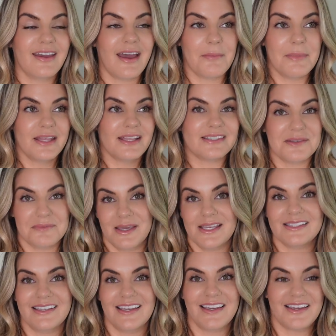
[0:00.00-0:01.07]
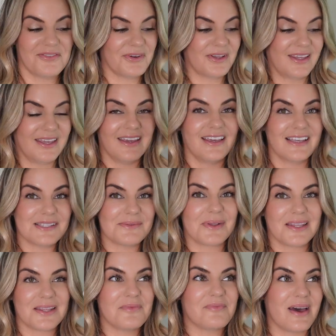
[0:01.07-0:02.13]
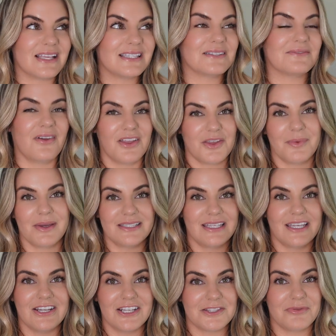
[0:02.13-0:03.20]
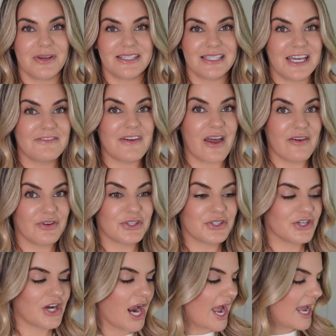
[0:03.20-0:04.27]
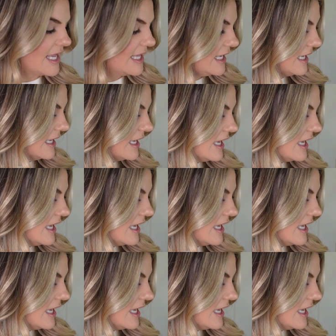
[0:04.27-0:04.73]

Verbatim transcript: I mean, it's amazing. It really is one of the best volumizing hairsprays I have ever tried.